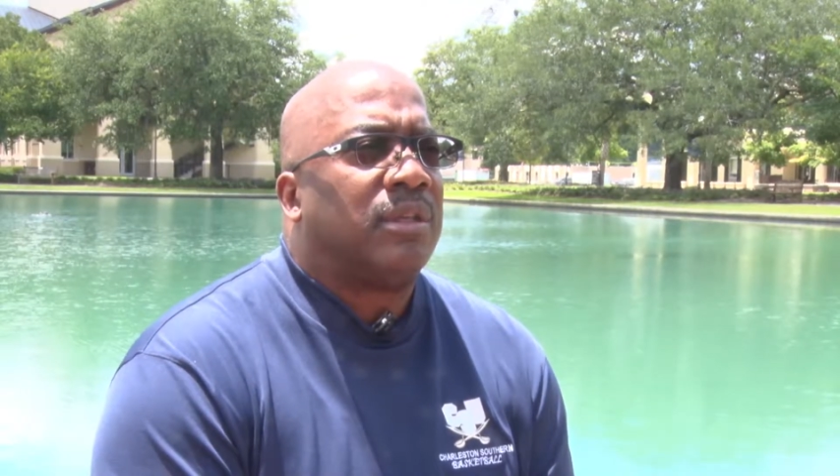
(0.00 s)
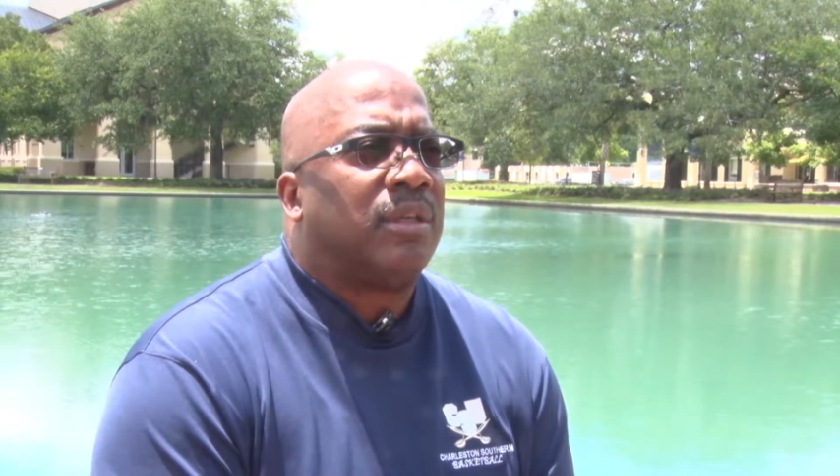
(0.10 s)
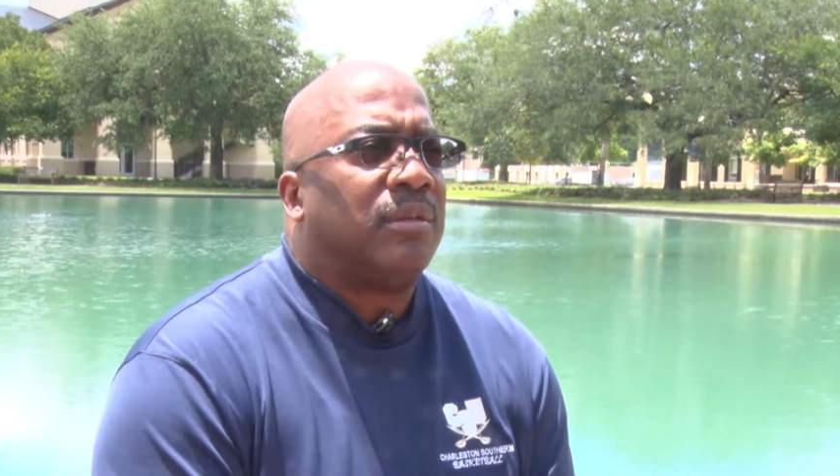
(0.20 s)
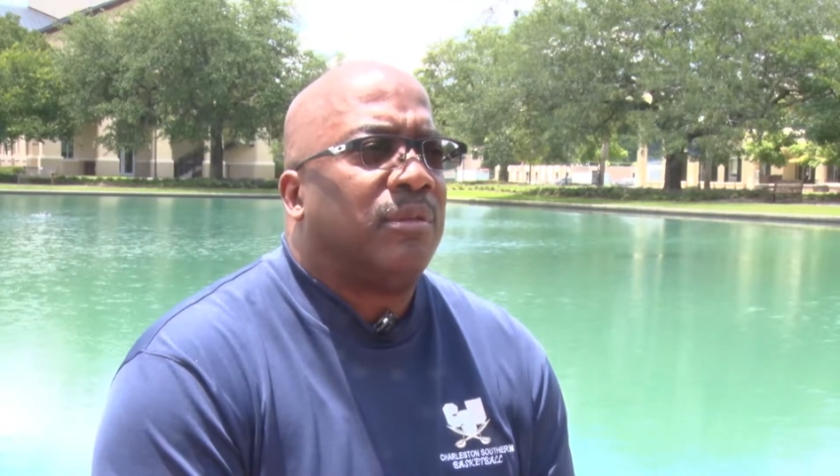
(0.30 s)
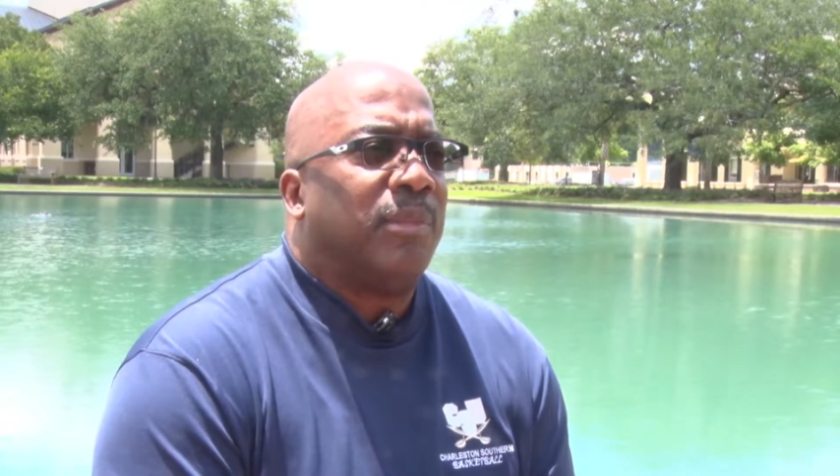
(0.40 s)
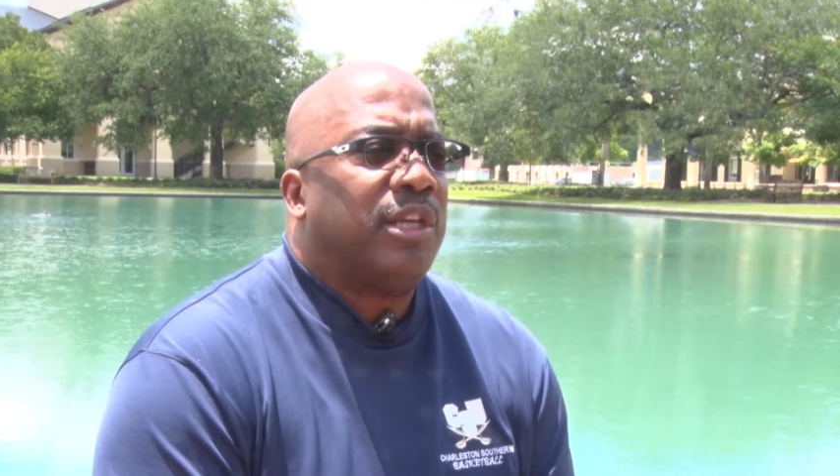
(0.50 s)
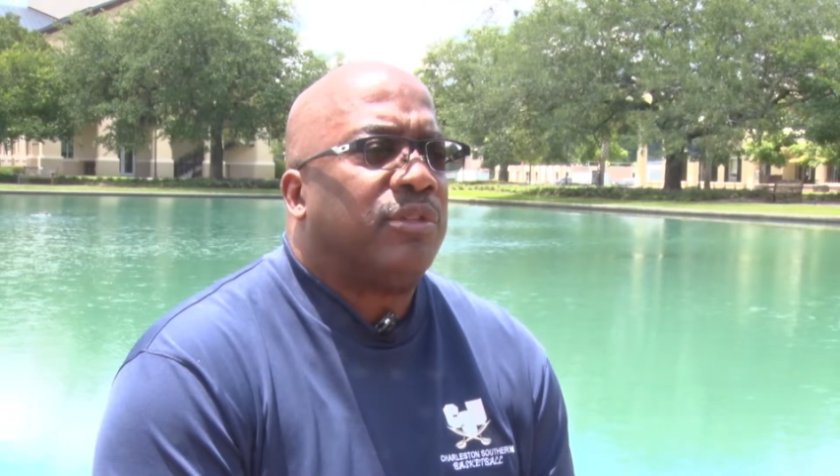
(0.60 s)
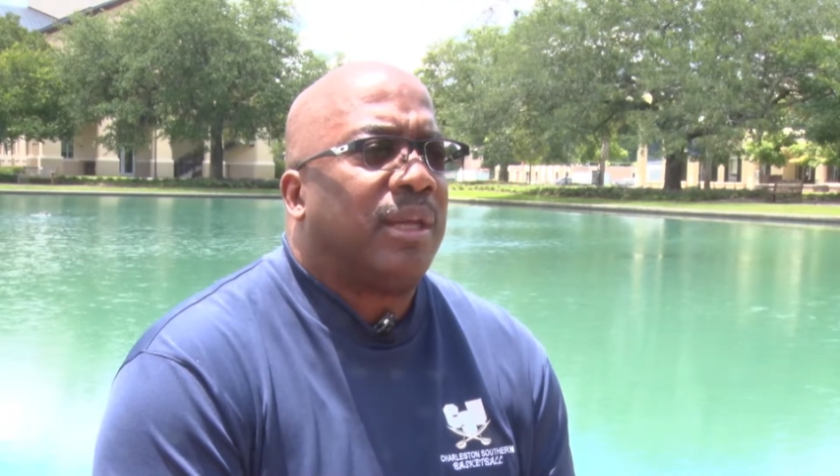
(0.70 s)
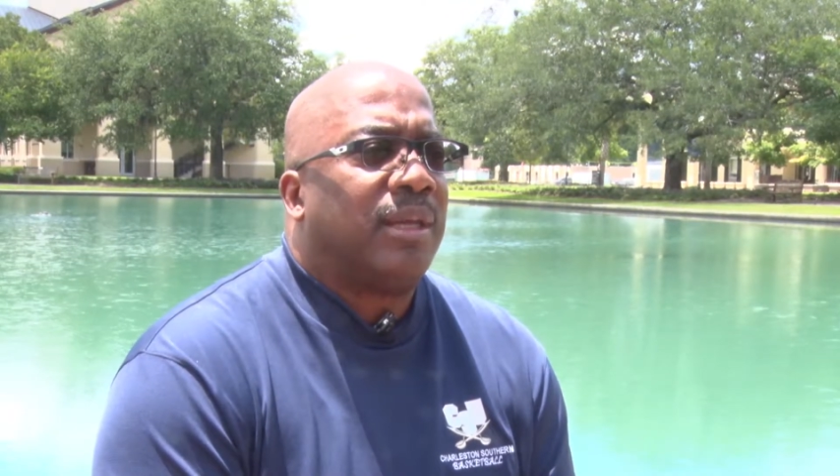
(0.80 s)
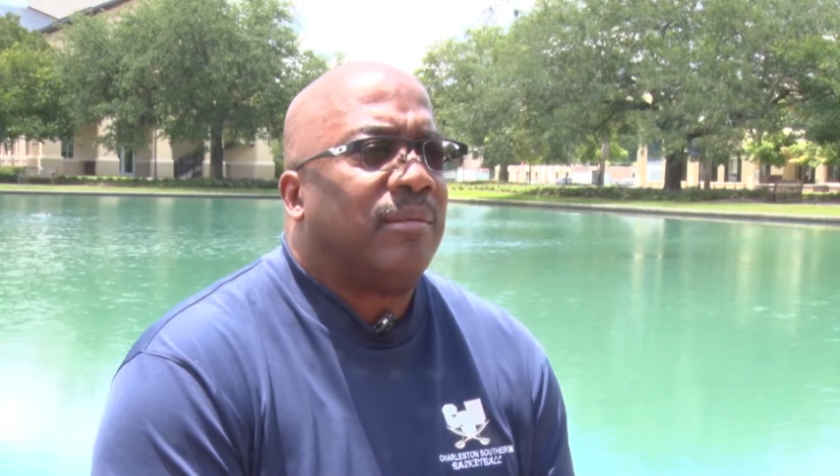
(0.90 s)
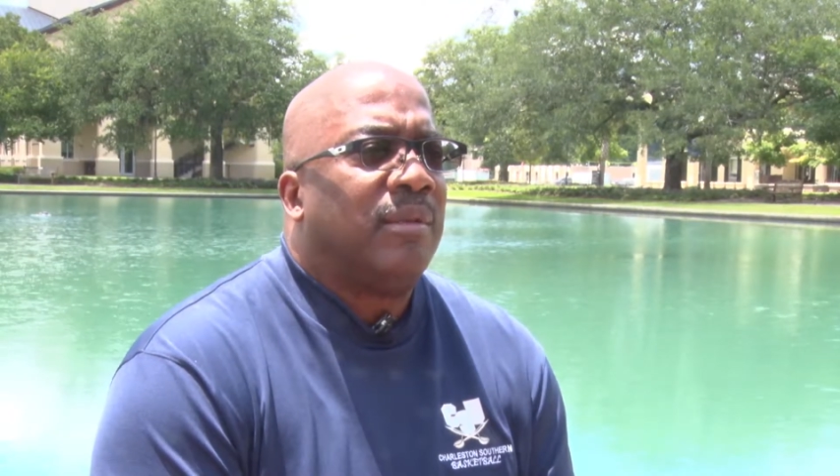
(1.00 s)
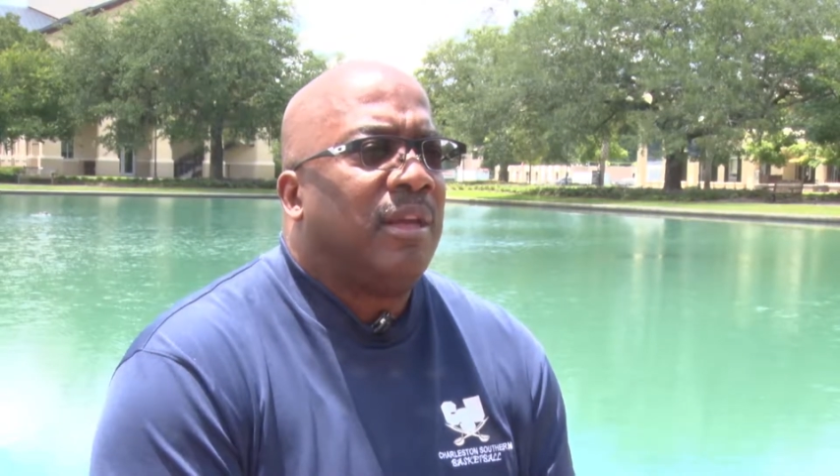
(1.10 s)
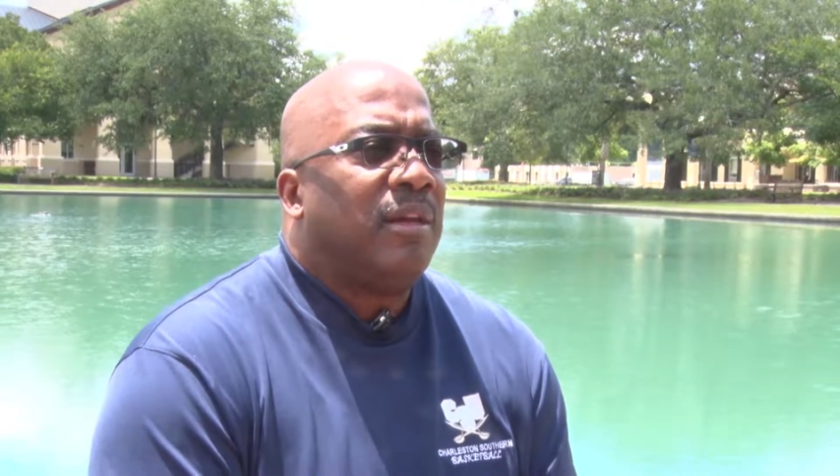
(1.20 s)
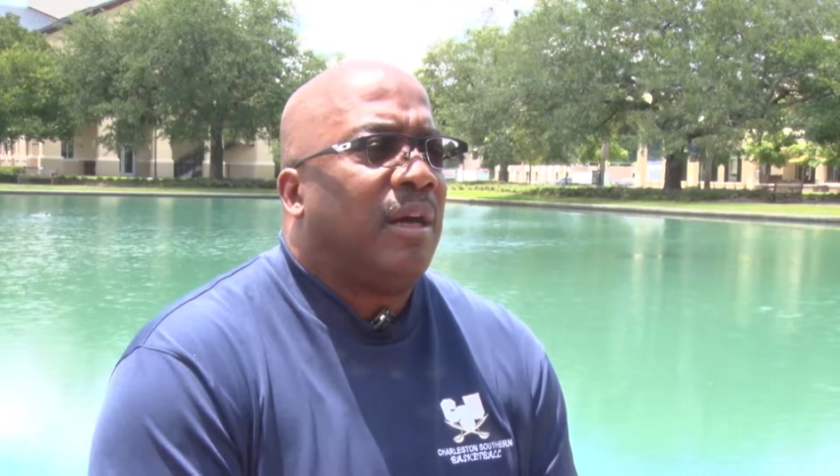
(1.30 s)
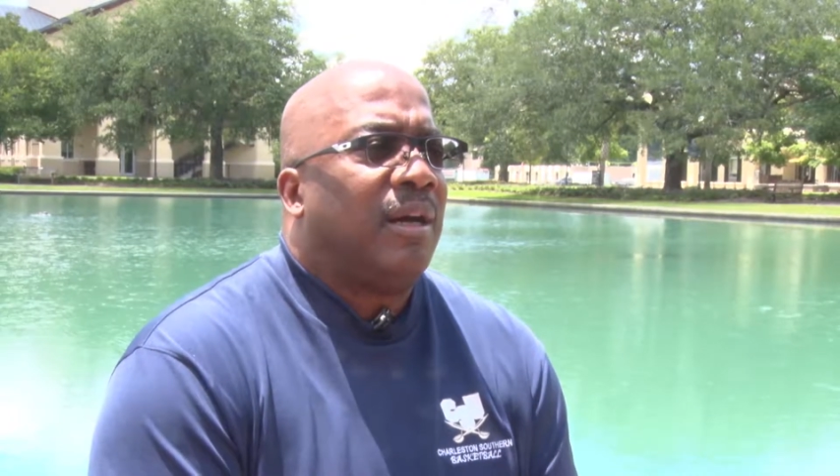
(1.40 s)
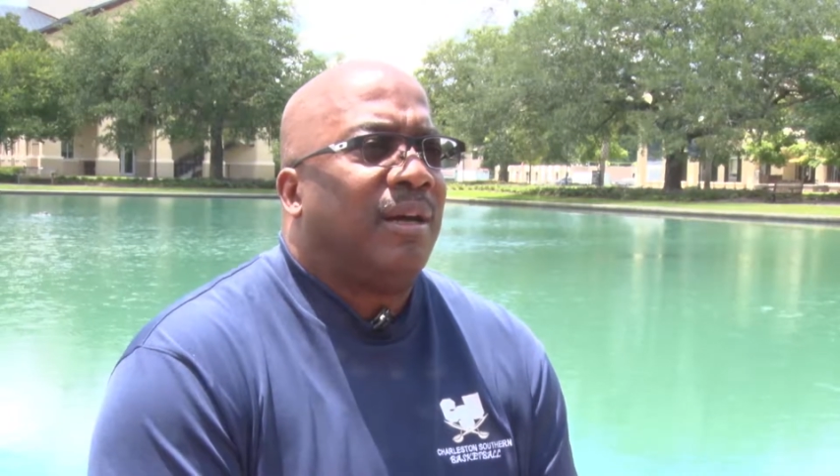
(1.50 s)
can major in.